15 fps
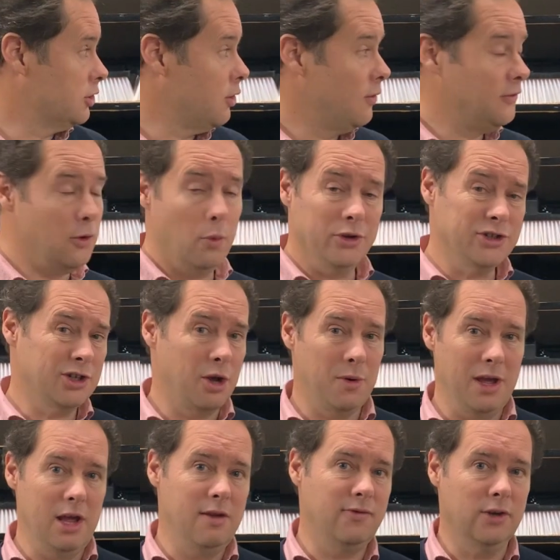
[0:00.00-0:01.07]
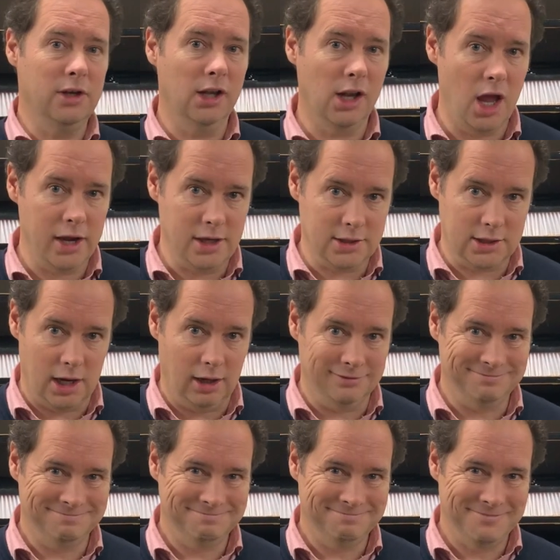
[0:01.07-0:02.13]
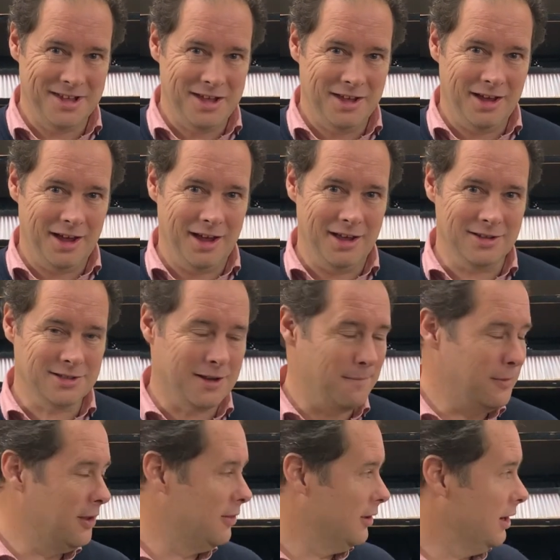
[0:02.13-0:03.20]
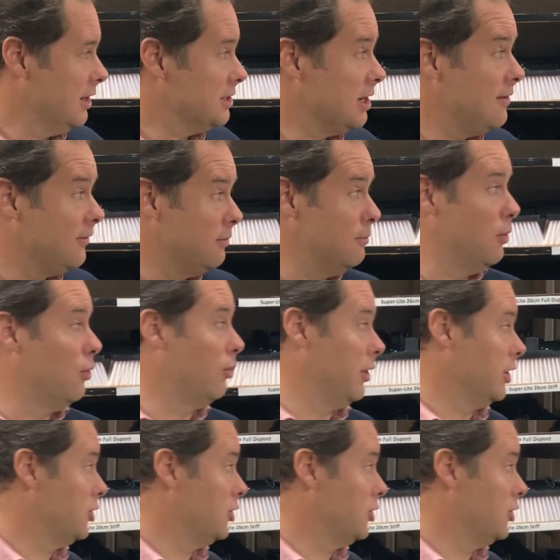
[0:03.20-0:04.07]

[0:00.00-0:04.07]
So if you want to go even lighter, something that is even more